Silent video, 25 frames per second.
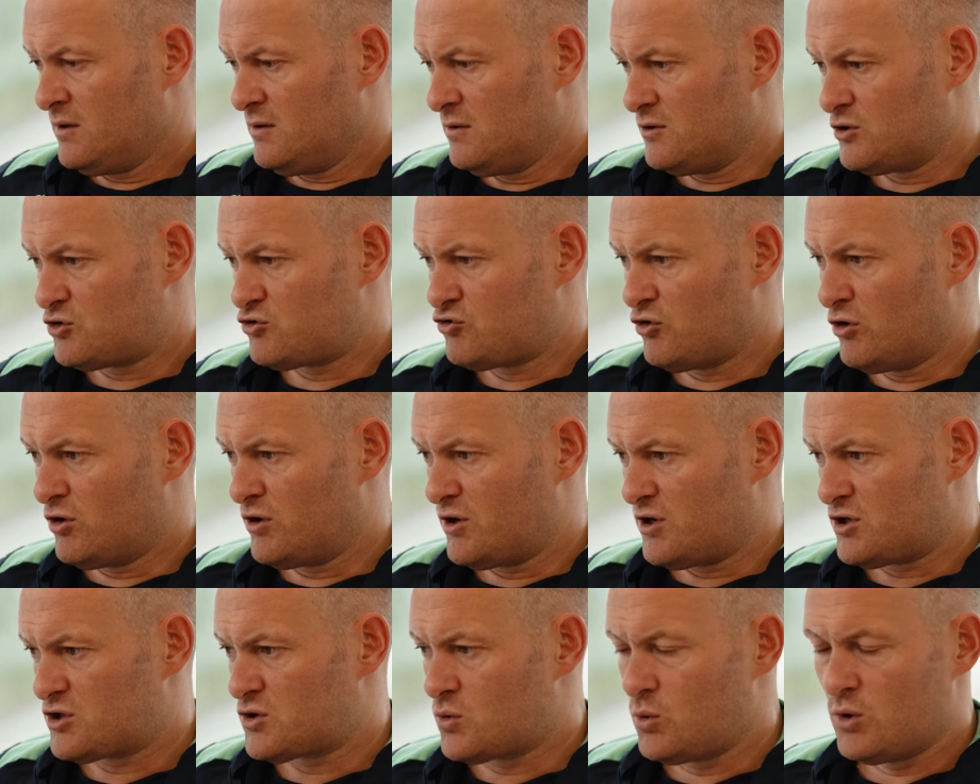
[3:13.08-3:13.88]
the
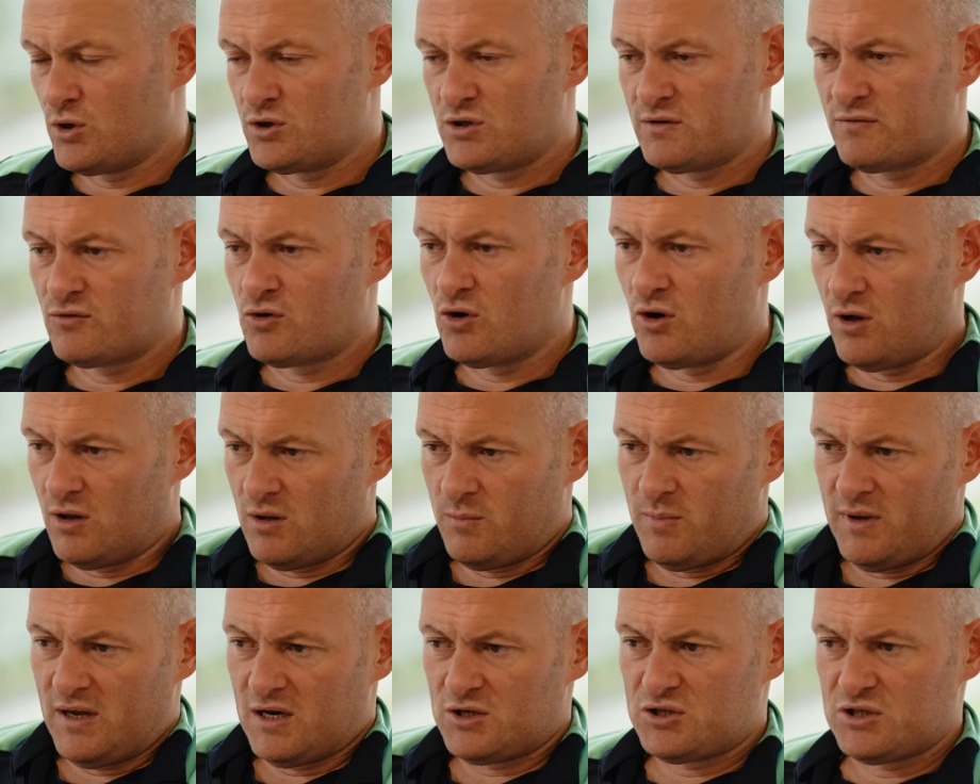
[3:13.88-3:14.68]
stronger a squad you've got,
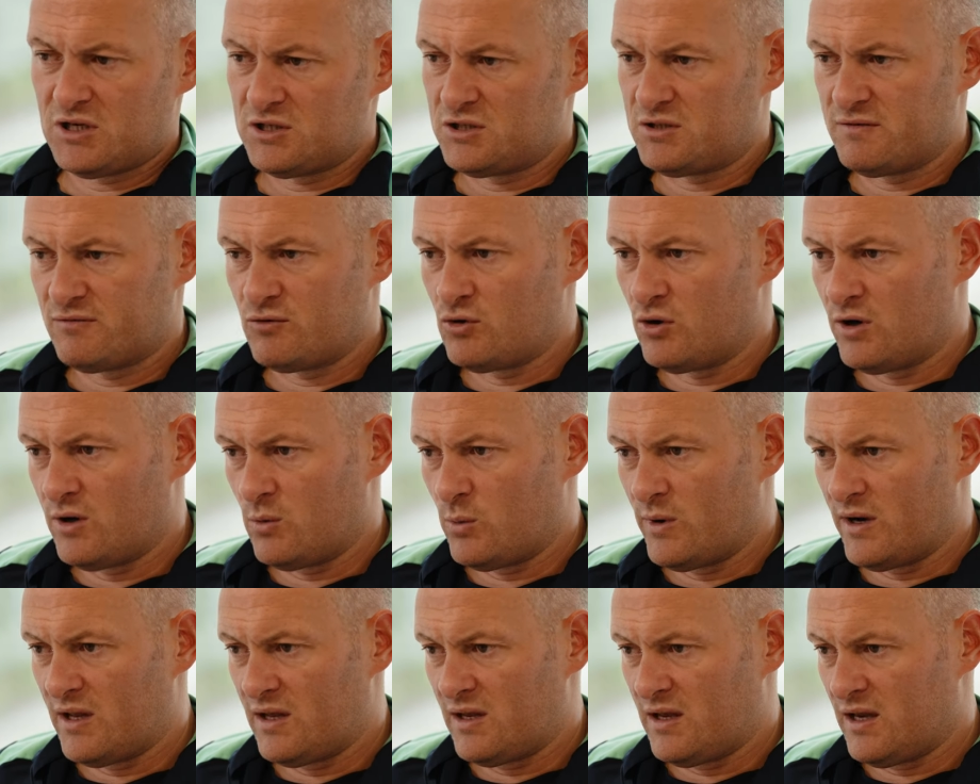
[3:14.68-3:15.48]
the better chance you've got
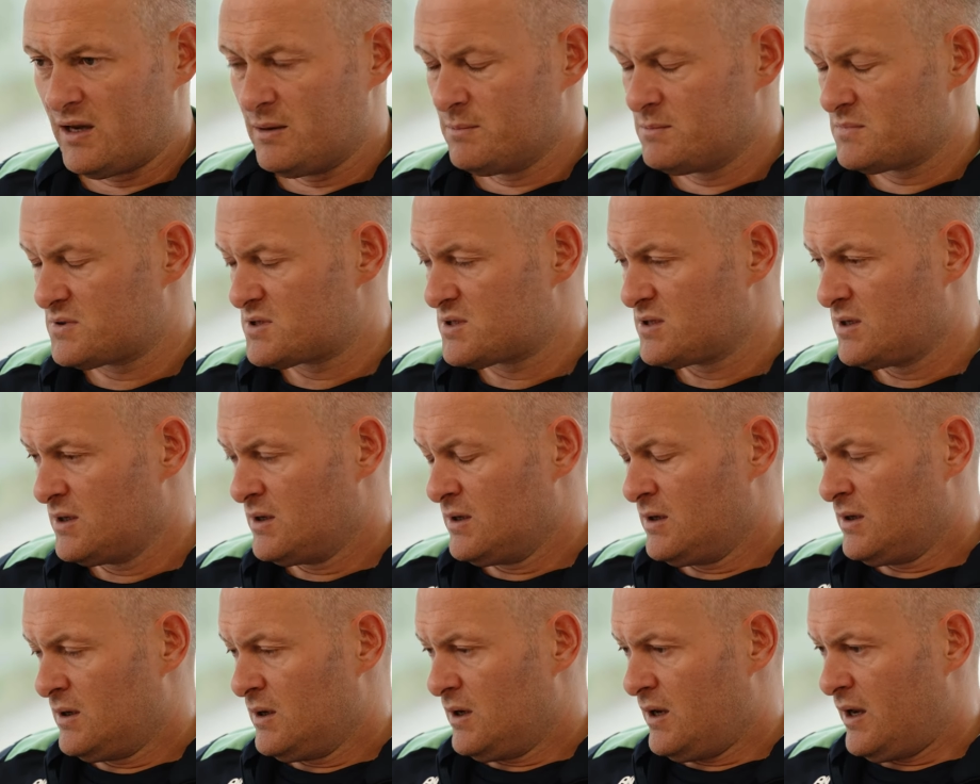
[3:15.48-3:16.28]
of winning games.
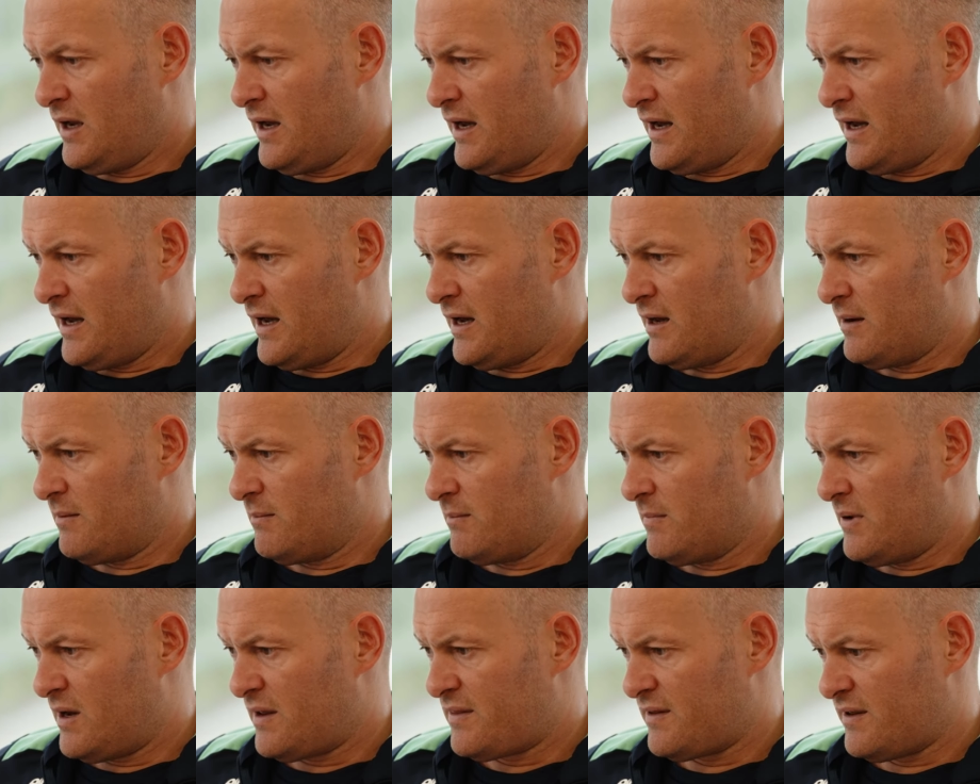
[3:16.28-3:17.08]

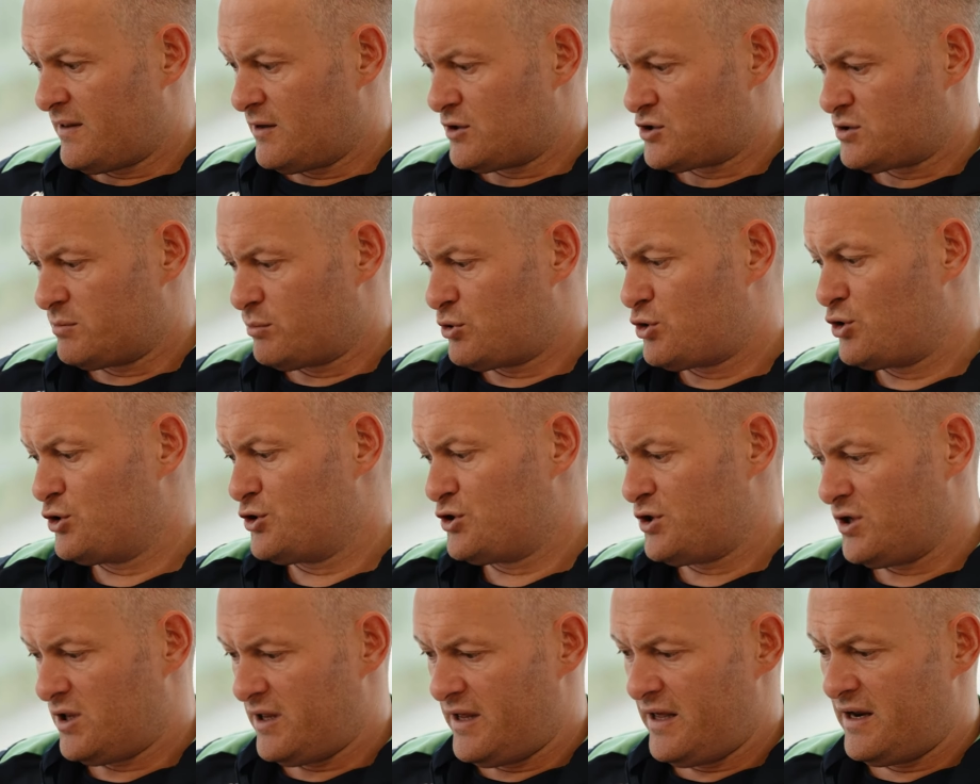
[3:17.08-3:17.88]
I think there's some
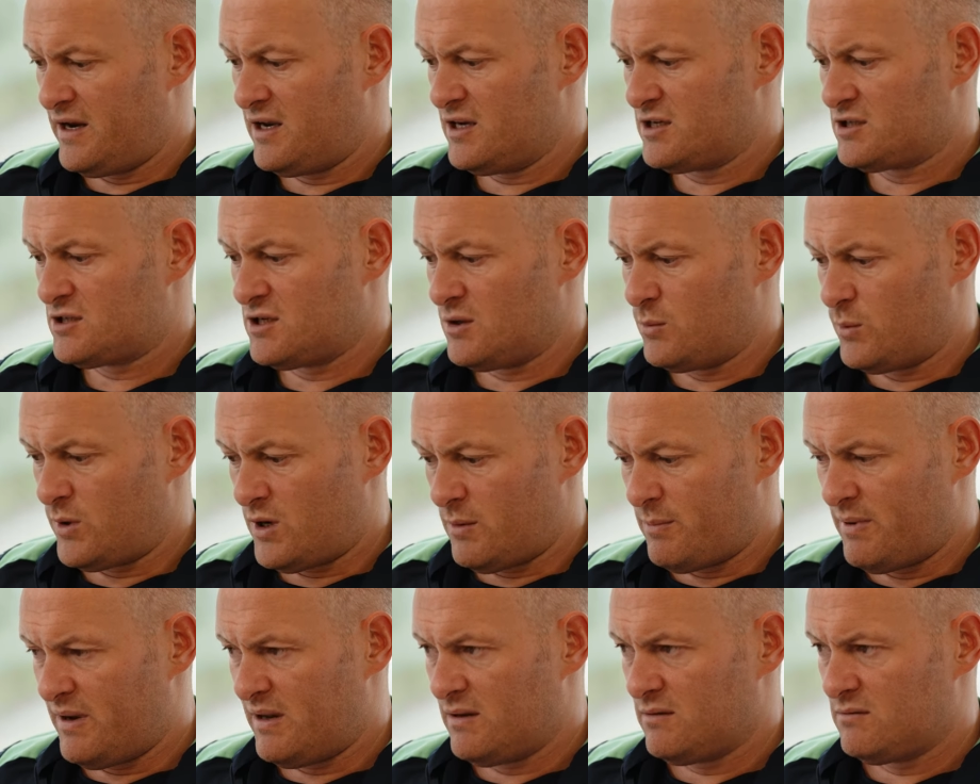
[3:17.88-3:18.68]
crucial areas that
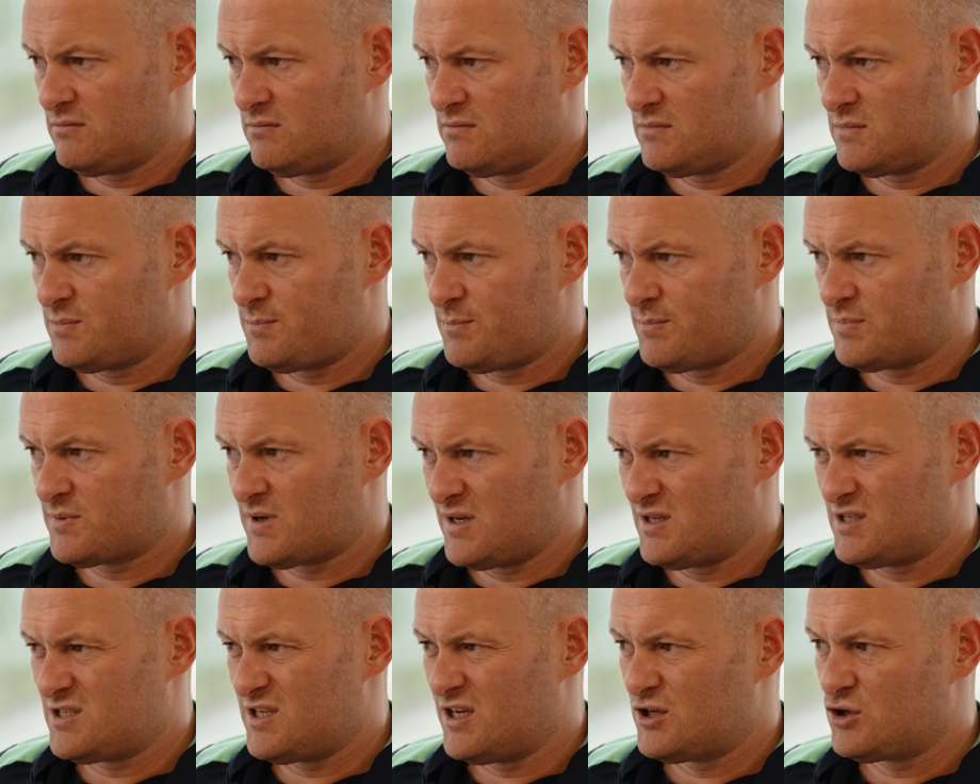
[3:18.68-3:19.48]
we're a bit
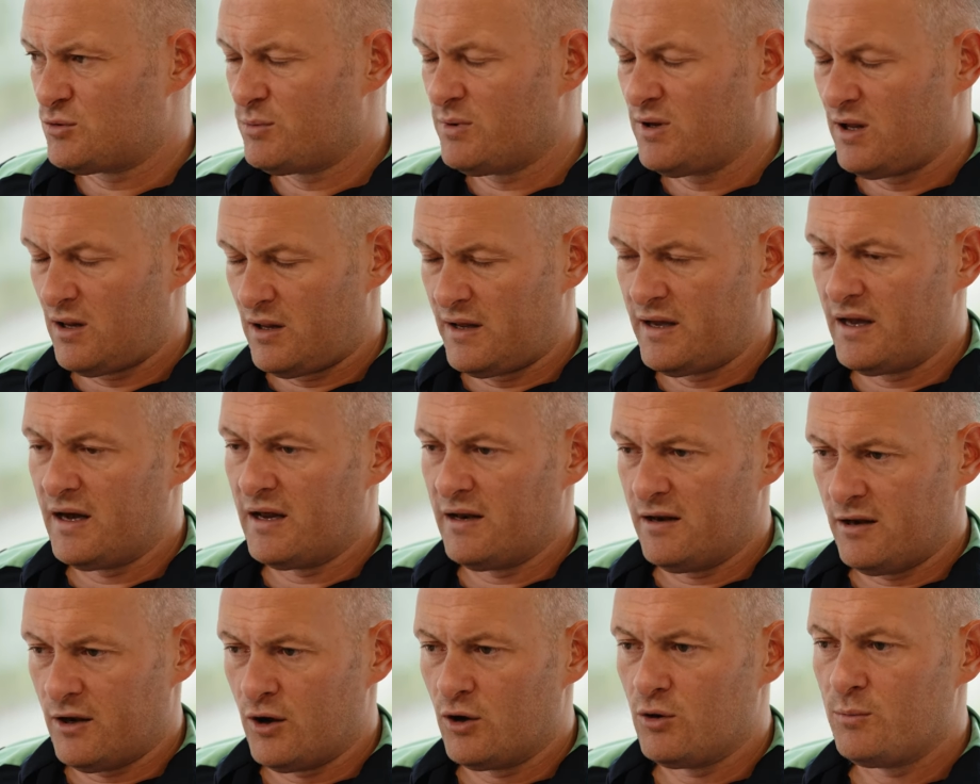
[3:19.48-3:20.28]
considerably light
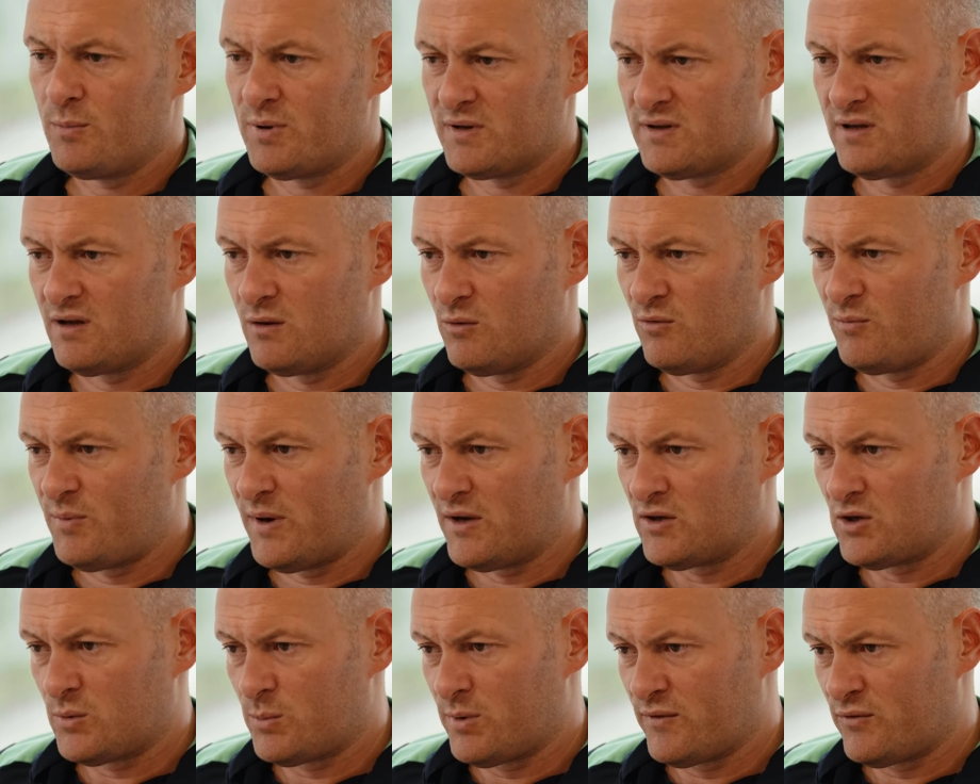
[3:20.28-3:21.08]
in now, particularly we've
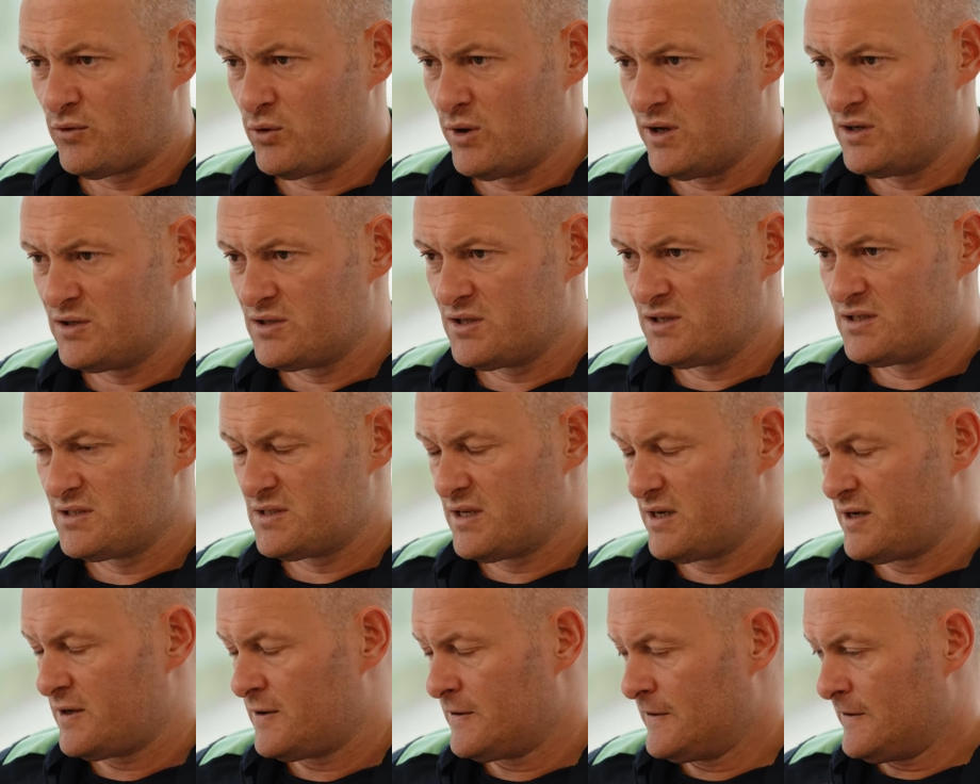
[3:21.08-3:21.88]
picked up a few injuries
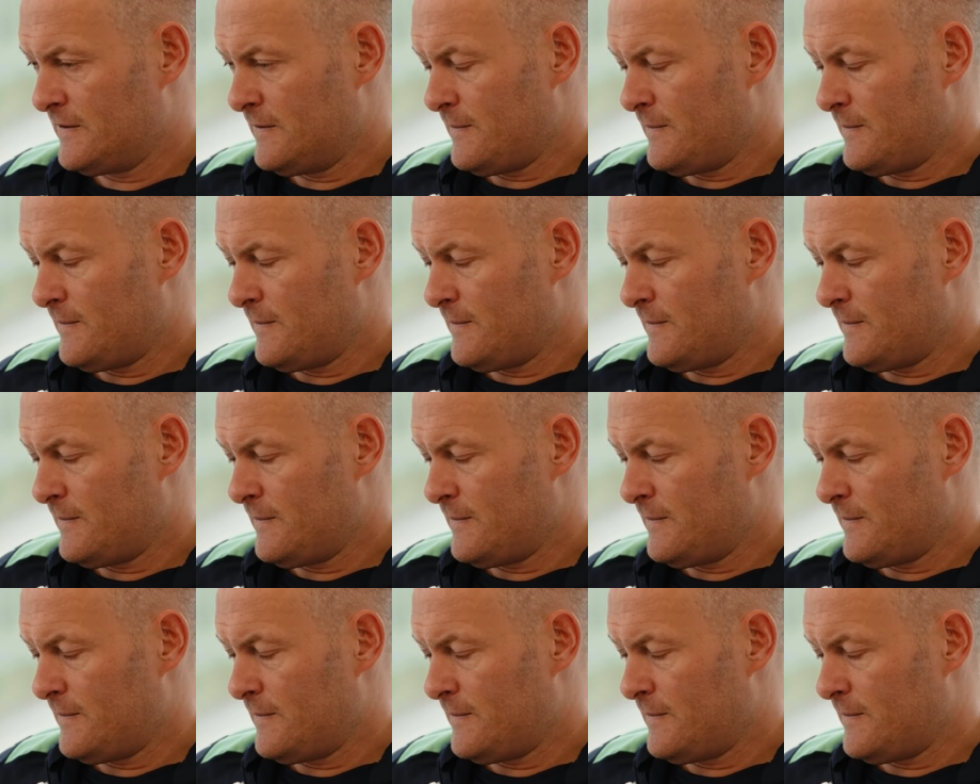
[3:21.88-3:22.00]
there.